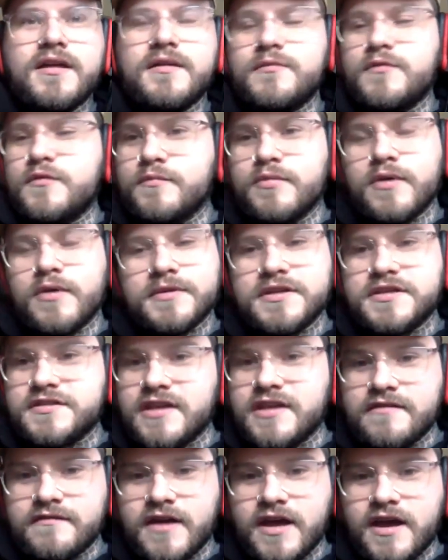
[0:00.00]
You'd probably
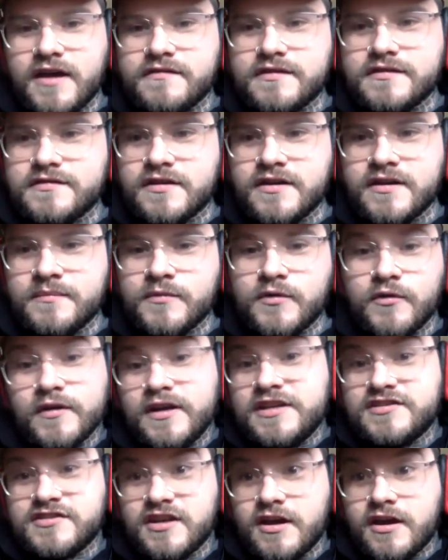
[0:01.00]
save half the time, or at
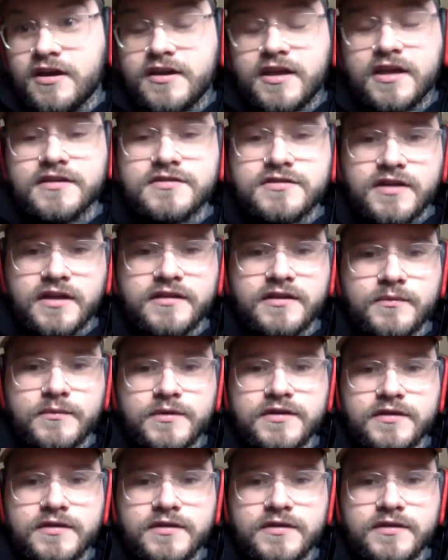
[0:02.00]
least in our case, I think we